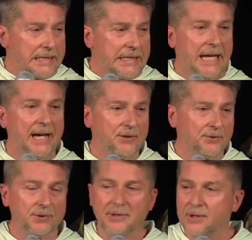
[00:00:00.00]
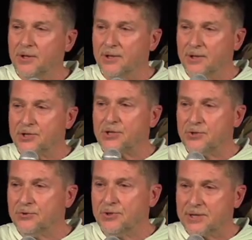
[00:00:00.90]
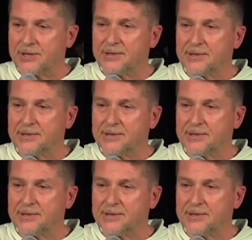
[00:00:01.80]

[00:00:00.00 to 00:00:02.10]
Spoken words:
down on our students.